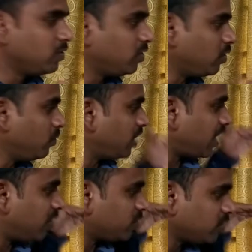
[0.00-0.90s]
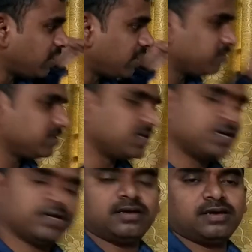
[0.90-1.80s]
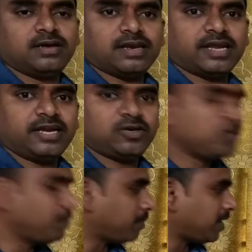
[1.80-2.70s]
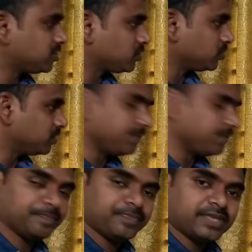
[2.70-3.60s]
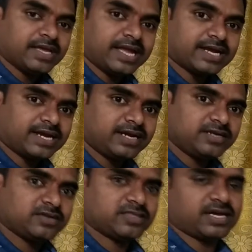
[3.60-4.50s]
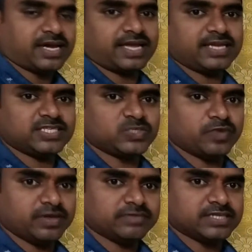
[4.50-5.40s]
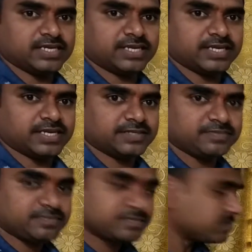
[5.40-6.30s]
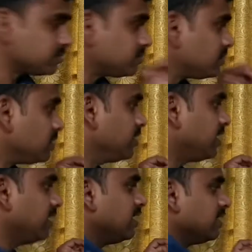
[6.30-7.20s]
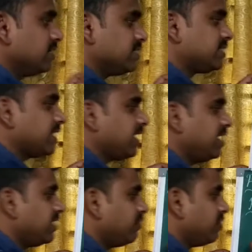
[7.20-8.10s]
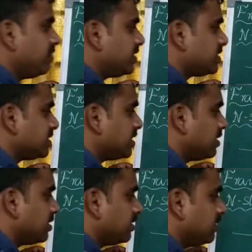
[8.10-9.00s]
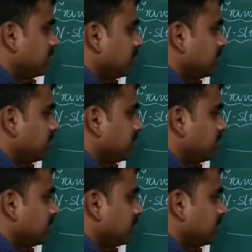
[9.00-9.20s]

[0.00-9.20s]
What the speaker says: Now we have to allow the light to pass through them according to the Huygens wave theory. Okay, the secondary wavelets are